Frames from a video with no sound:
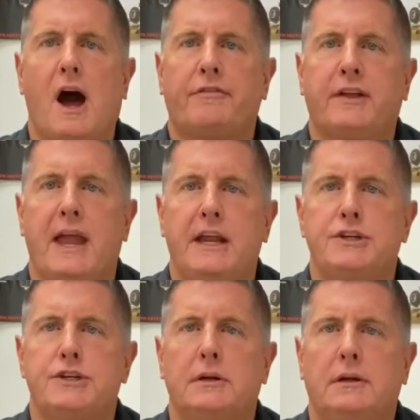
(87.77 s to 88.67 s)

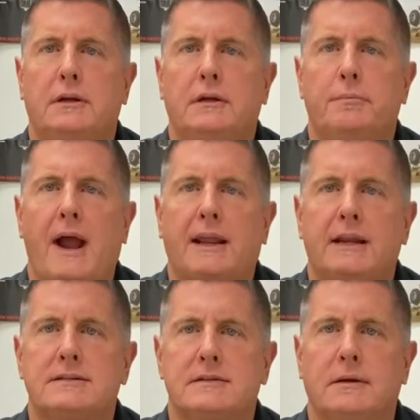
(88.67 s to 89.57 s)
off-cage
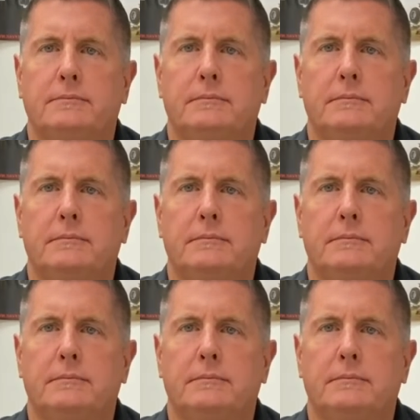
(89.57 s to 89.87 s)
bracketing system.